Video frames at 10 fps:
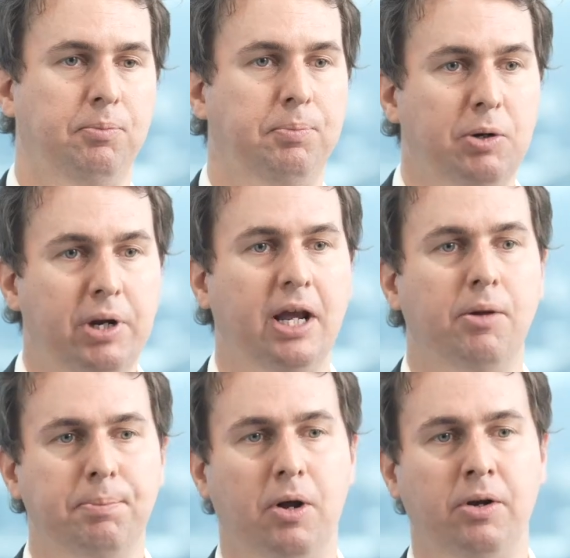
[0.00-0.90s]
Building
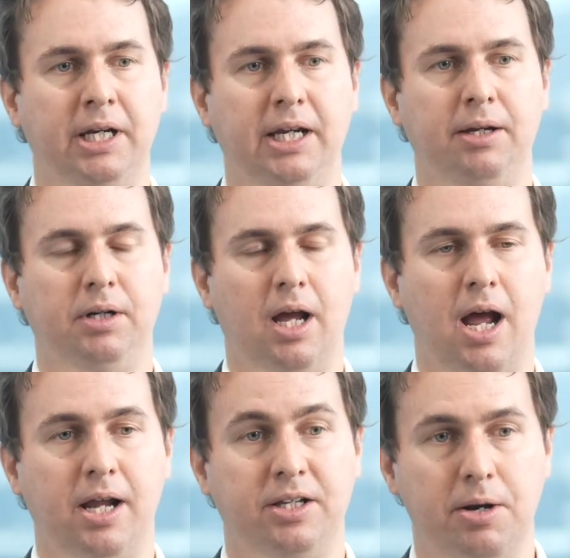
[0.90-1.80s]
up on the
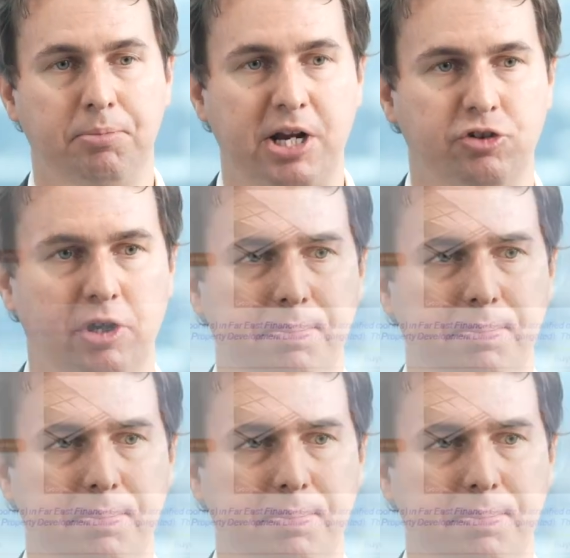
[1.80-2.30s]
Dun & Bradstreet